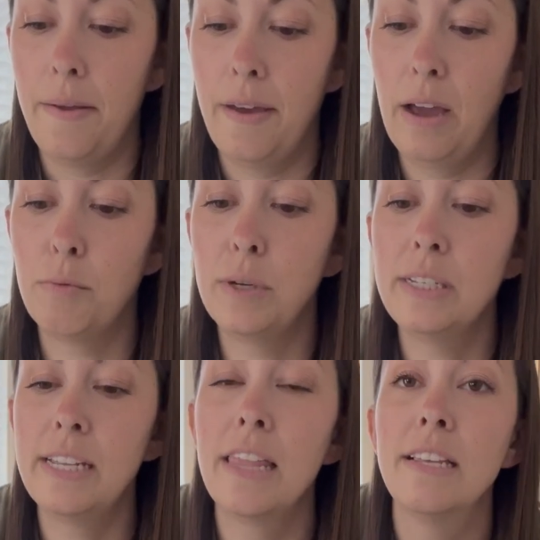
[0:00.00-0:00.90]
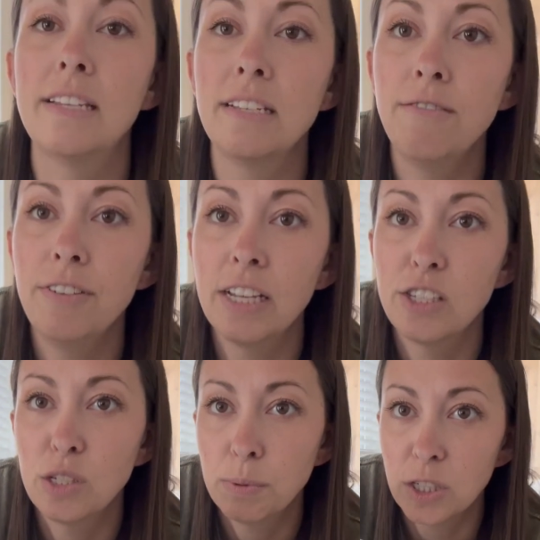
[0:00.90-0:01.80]
I will say this doesn't feel like
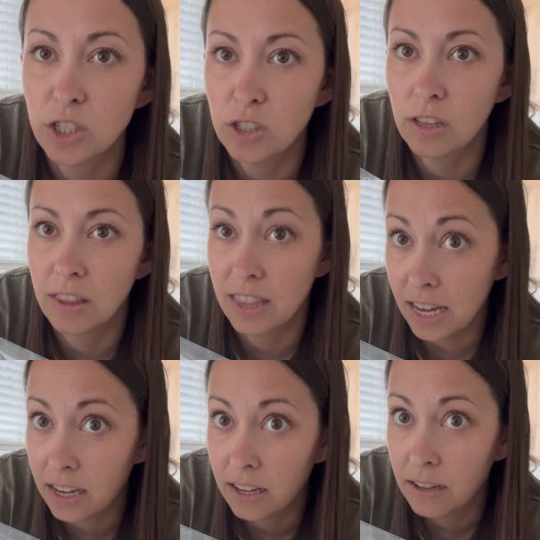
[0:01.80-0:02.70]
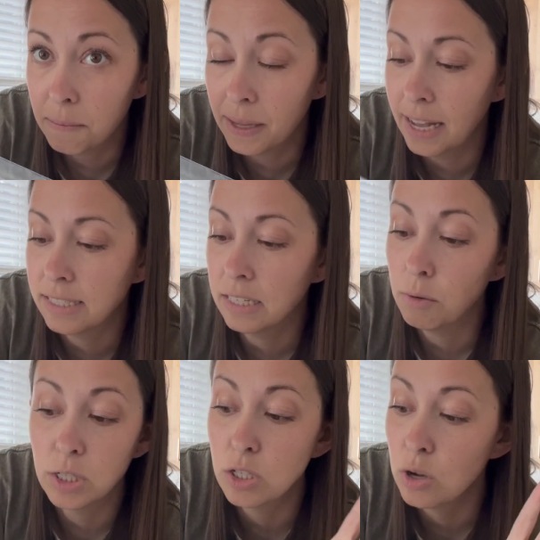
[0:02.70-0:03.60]
super thick plastic,
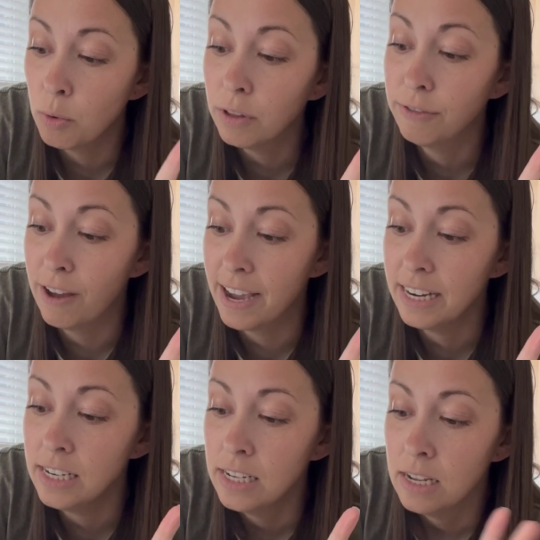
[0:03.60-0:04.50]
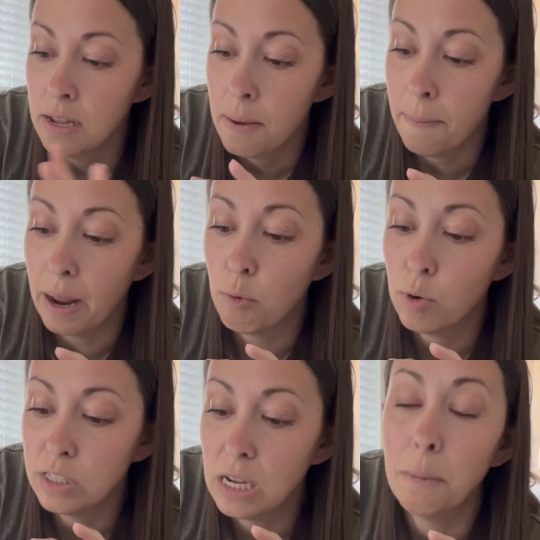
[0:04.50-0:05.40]
which is totally fine, but I
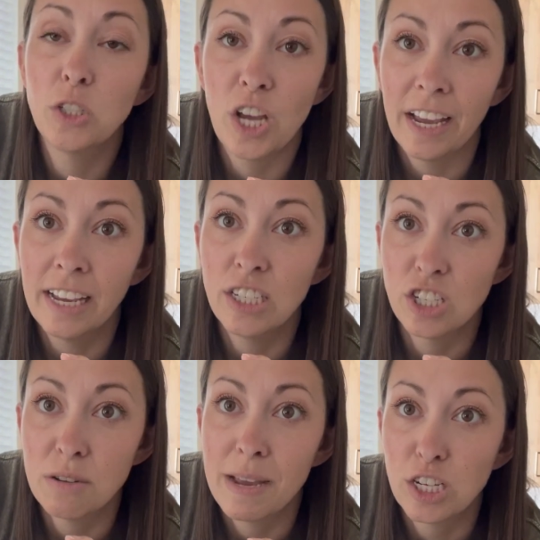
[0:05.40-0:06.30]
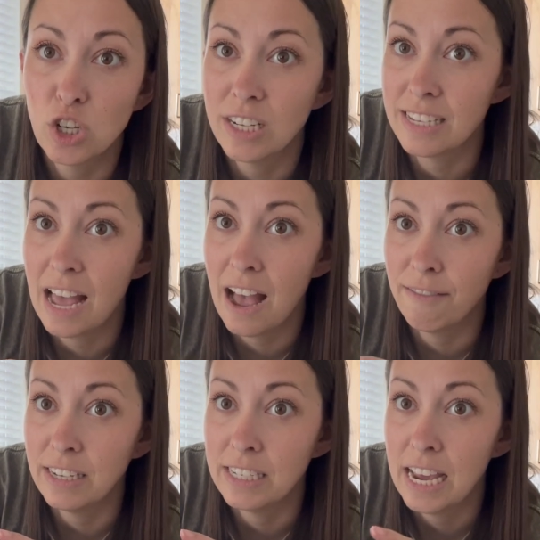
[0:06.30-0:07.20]
would double check it just to make sure it doesn't
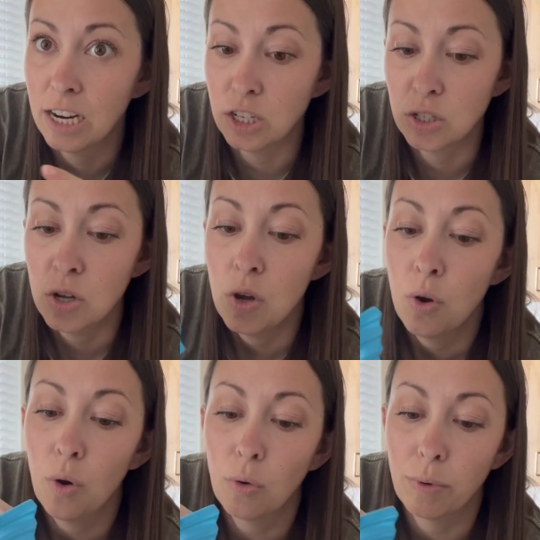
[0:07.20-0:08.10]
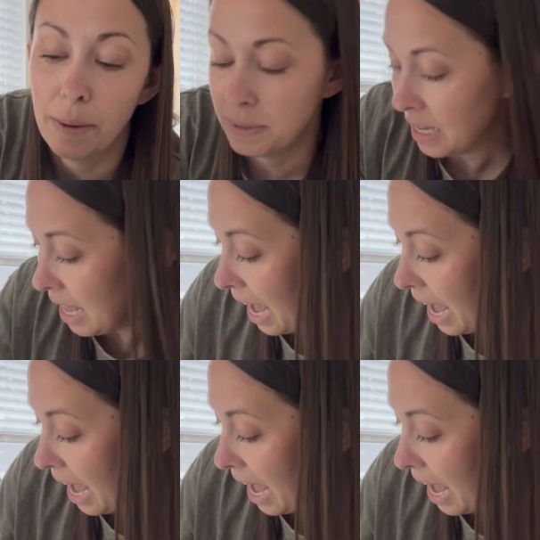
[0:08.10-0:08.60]
have any tears or rips.